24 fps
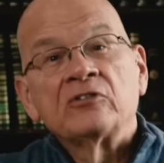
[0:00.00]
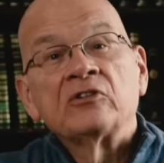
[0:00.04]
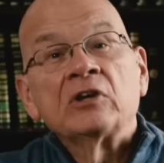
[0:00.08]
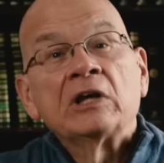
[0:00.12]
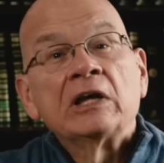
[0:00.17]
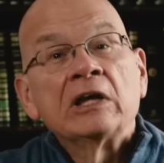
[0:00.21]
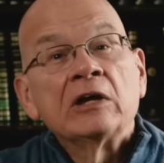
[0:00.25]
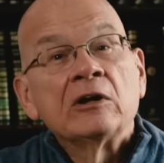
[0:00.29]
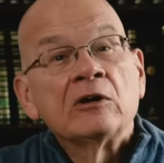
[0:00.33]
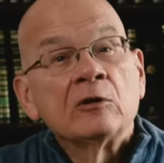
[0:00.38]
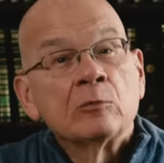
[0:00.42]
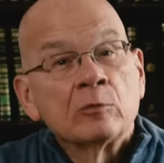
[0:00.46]
is
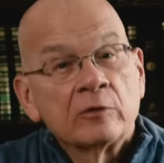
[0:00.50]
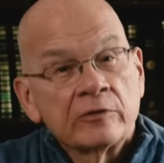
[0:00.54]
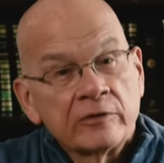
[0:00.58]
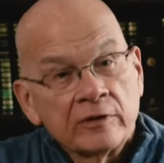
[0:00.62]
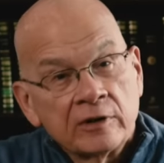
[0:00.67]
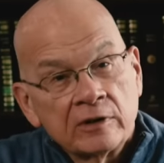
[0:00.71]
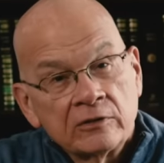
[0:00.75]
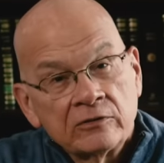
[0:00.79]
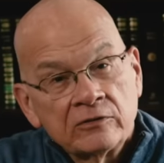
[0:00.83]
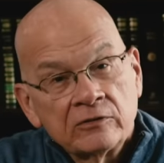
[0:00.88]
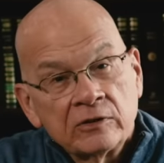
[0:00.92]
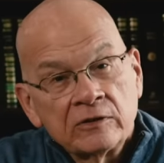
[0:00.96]
here with
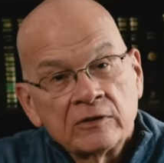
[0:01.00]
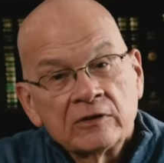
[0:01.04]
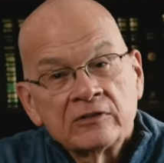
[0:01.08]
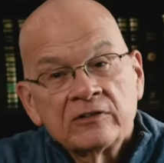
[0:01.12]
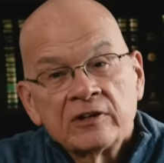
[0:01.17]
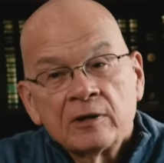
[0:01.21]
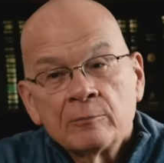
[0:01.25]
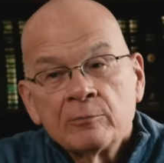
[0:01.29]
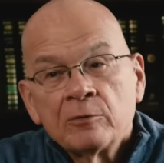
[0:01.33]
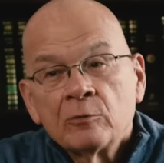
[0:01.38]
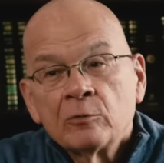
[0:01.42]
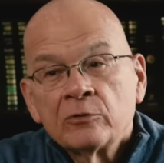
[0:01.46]
us, and the
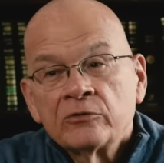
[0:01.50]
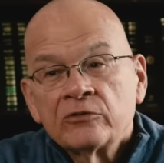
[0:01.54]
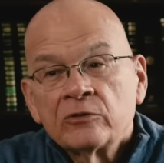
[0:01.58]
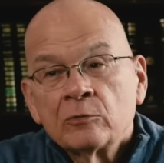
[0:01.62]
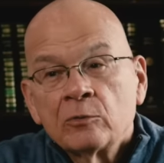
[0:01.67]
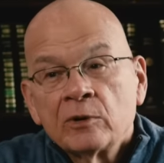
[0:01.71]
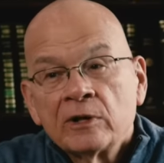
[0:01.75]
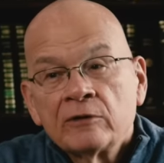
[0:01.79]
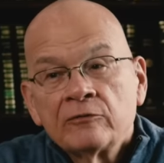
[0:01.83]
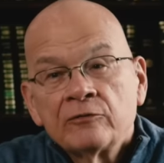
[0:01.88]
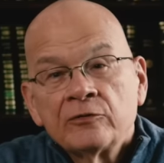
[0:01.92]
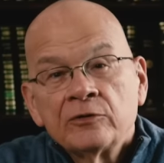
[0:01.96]
temple was the
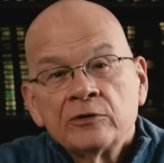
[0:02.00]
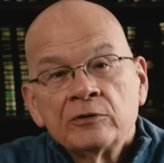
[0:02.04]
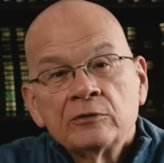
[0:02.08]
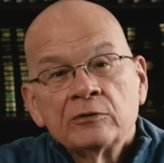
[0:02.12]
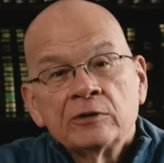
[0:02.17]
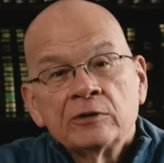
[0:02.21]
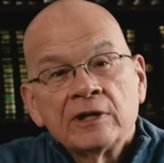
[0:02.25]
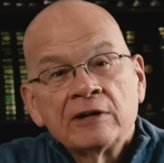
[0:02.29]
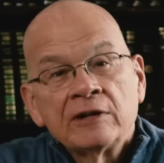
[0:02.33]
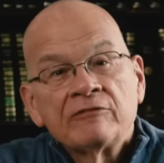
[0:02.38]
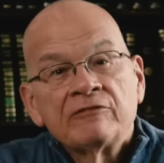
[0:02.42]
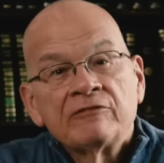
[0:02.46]
way for you
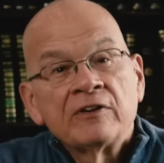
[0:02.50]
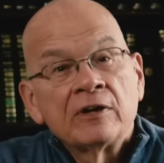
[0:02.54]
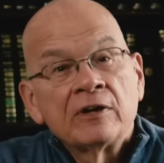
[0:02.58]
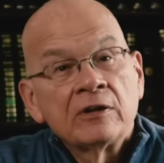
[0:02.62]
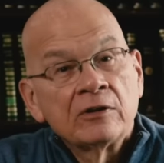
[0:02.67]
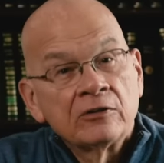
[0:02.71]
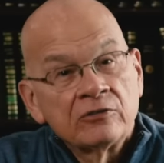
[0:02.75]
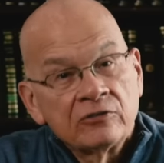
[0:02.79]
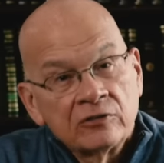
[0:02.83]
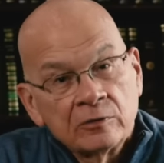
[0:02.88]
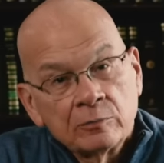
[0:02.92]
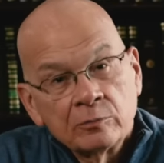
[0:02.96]
to have
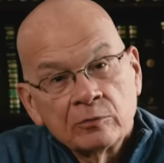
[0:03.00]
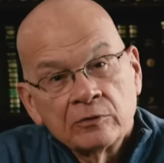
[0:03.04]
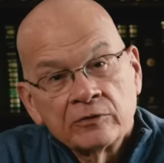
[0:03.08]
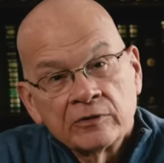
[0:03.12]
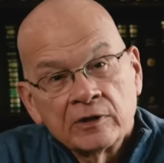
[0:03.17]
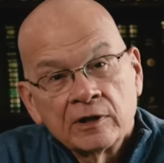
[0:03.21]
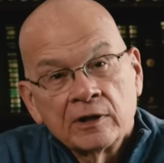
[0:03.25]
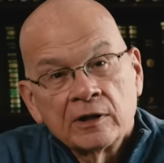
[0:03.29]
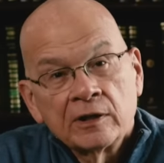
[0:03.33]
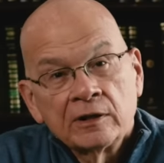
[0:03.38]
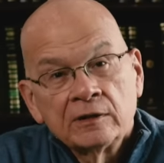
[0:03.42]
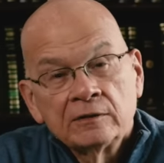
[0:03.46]
fellowship with
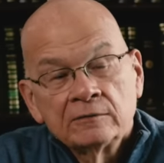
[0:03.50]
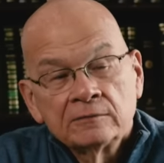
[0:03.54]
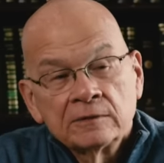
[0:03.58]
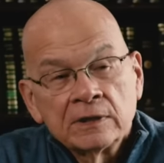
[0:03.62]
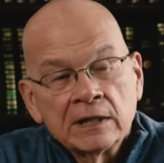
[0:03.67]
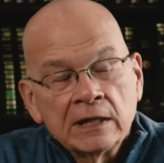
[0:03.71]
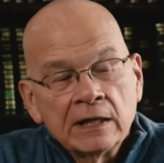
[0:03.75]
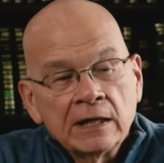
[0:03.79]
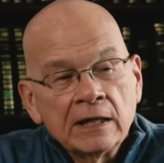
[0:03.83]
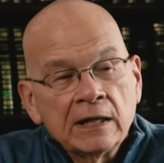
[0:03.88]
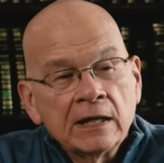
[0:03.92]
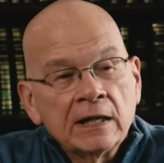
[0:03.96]
God.
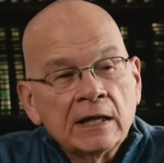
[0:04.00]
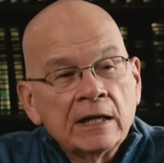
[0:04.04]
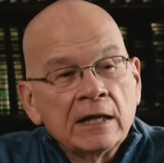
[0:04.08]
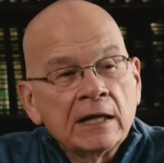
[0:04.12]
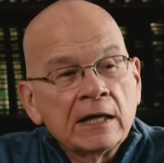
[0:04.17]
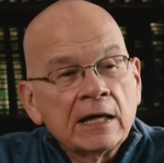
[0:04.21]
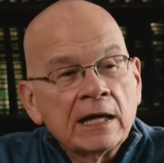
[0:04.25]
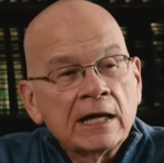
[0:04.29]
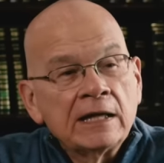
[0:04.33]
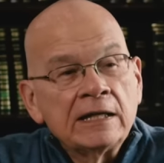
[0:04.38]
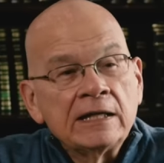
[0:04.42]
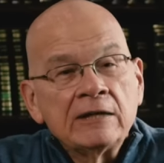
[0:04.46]

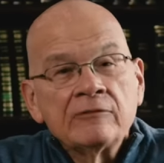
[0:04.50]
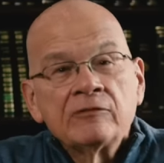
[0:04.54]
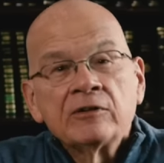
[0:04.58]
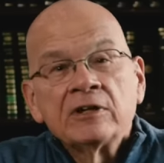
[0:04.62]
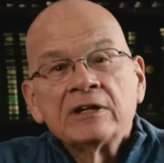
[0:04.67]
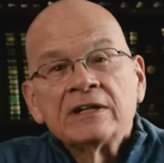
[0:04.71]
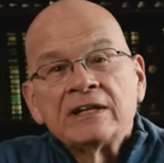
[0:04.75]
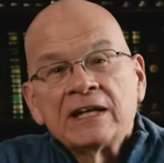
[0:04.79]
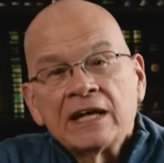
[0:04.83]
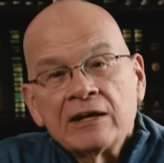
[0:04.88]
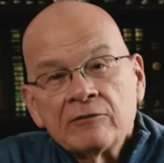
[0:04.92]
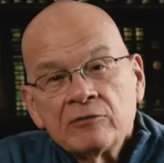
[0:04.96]
And even
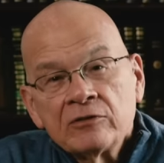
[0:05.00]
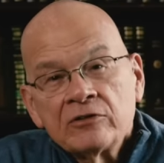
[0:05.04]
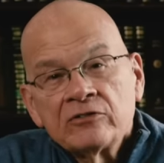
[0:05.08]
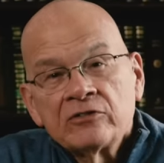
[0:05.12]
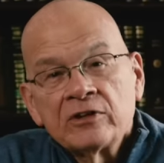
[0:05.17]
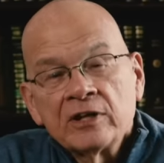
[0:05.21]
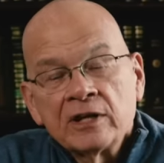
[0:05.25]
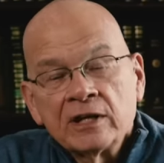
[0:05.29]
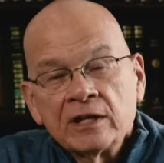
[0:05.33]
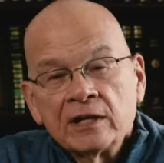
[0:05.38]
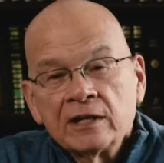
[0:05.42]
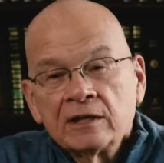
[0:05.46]
in David's
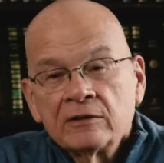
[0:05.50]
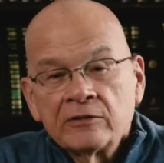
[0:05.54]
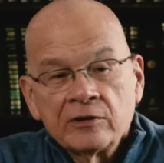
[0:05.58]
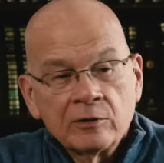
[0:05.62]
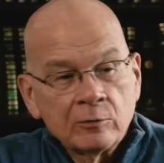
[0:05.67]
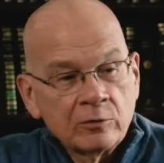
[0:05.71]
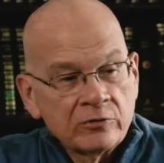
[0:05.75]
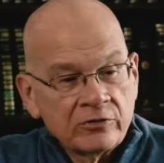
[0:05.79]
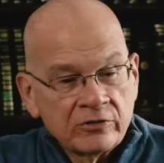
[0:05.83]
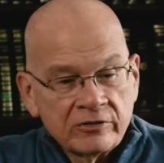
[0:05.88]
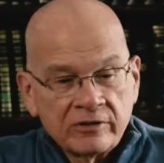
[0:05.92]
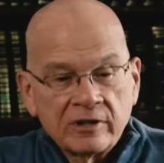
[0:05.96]
day, there
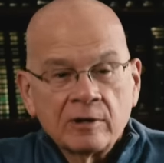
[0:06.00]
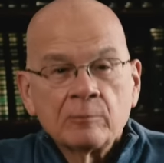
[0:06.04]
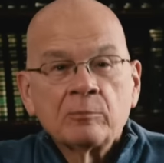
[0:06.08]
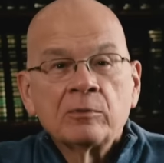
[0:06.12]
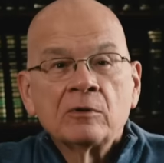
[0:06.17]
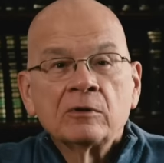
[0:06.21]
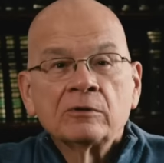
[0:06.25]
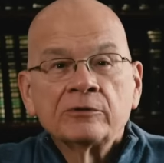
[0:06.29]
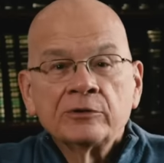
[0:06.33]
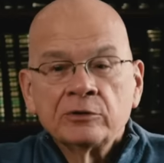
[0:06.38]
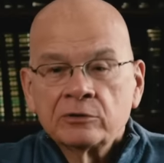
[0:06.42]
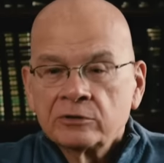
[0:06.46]
was a
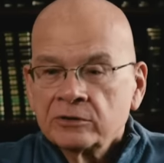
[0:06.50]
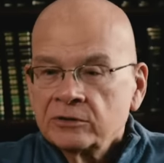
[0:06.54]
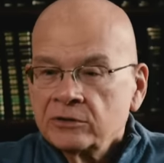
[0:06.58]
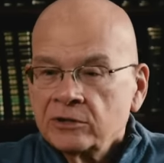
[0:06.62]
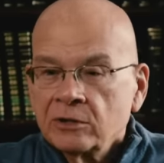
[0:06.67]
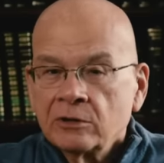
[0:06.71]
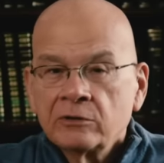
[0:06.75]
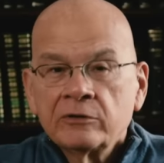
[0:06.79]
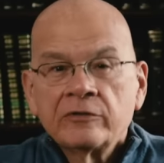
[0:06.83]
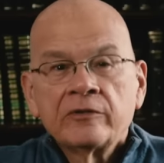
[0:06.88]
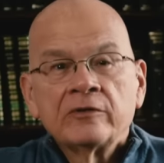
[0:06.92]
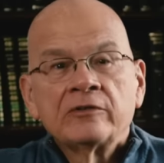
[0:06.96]
temple. You could
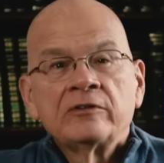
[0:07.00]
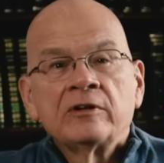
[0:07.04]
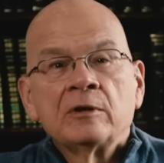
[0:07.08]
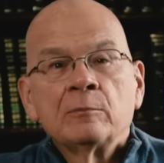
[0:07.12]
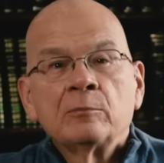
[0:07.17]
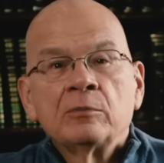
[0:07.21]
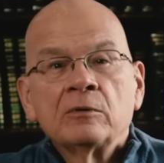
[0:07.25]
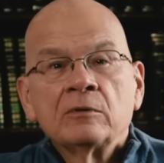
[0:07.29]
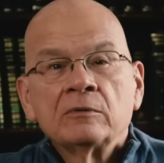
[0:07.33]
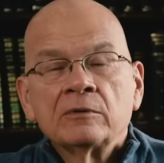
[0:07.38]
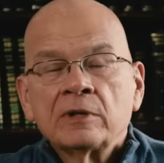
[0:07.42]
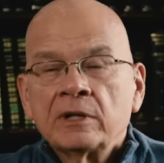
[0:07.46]
go to the
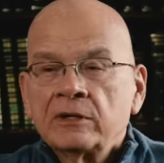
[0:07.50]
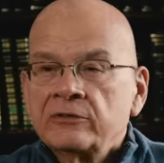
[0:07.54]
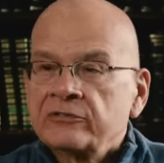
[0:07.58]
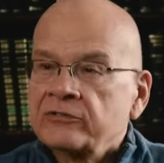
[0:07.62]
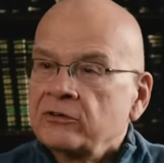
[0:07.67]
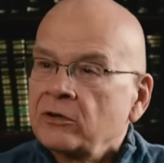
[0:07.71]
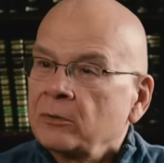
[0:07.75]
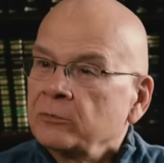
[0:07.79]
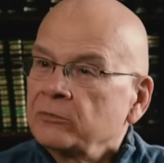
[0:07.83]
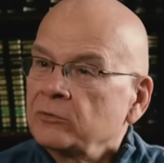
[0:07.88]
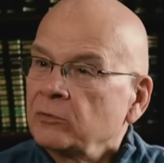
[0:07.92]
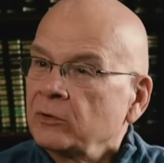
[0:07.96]
temple. Uh,
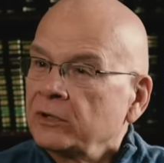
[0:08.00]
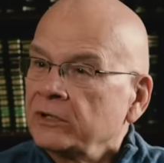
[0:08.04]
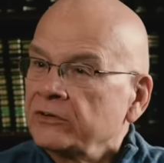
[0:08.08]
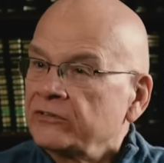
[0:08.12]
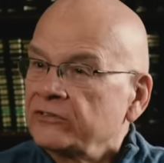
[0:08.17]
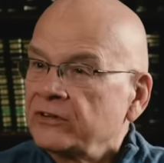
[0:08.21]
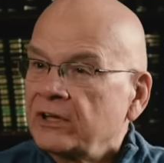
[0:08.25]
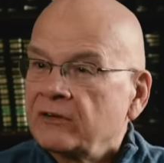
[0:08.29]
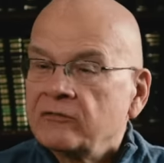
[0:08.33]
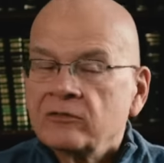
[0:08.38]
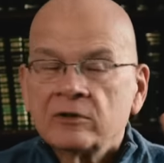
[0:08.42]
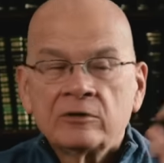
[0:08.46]
Psalm
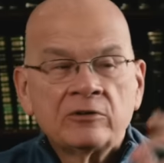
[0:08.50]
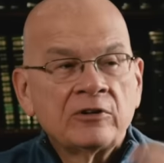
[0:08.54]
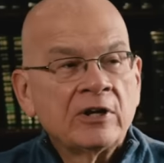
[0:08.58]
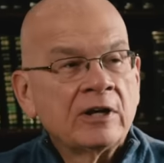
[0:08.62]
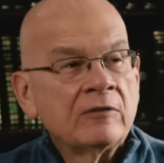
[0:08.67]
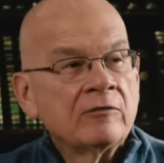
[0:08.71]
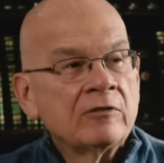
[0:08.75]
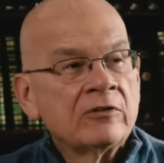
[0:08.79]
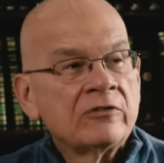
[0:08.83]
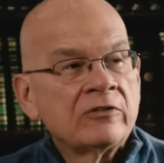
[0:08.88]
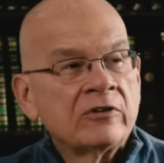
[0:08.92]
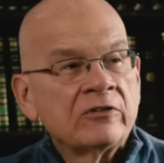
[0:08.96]
27,
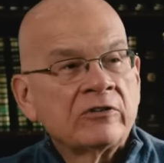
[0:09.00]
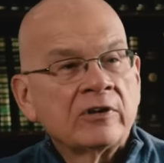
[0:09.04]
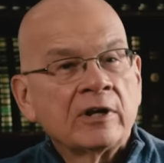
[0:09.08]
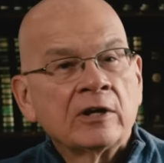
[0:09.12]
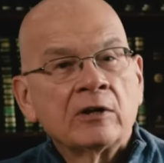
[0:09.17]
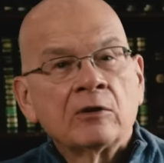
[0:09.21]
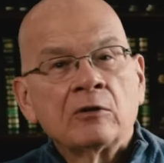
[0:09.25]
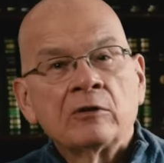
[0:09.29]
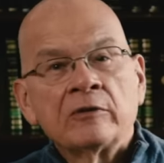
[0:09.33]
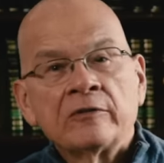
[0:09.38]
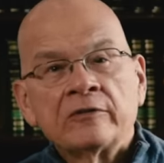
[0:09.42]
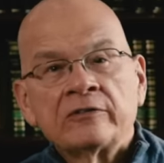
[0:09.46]
David says, I
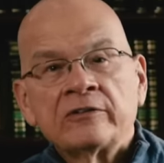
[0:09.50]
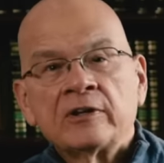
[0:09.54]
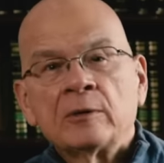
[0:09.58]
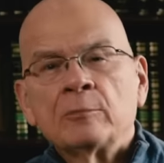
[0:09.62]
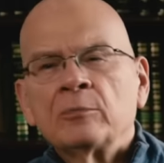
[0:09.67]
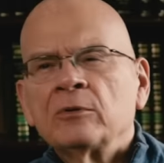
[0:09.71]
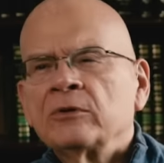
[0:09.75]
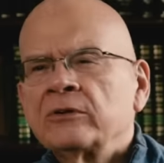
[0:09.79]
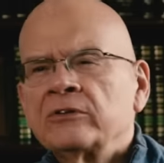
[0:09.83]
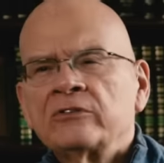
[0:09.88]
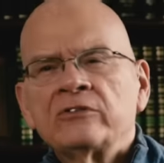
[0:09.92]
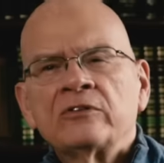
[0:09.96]
go to the
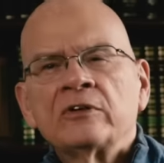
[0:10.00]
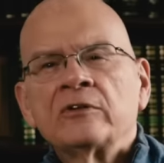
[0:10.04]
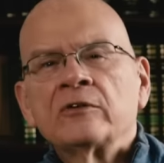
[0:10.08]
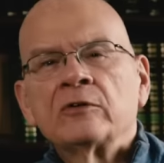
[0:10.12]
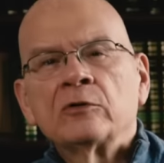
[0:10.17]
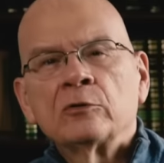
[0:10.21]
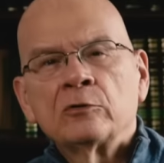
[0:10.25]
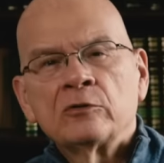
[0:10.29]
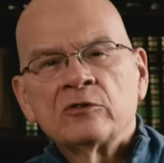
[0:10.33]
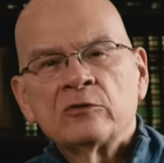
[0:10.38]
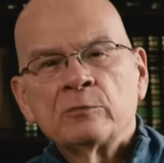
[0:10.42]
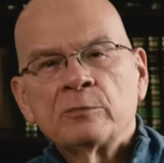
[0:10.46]
temple to see the
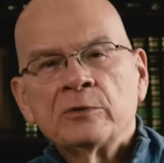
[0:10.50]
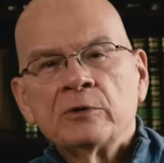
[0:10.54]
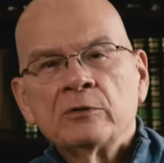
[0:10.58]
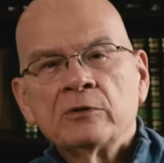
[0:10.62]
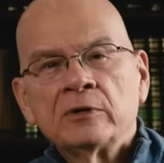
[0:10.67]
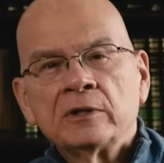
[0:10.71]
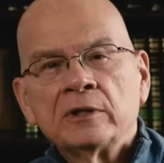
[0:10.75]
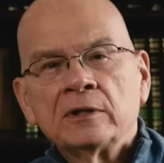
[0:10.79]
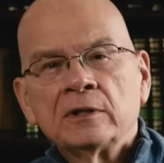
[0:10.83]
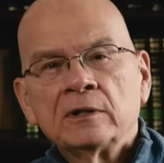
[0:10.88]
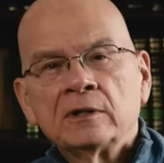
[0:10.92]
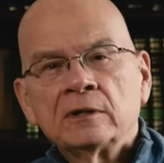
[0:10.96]
Lord's
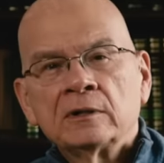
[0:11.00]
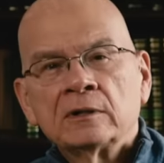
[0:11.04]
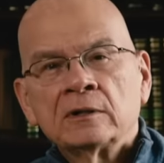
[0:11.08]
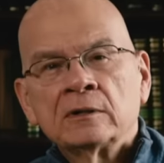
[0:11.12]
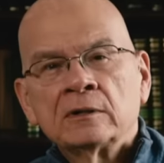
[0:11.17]
beauty.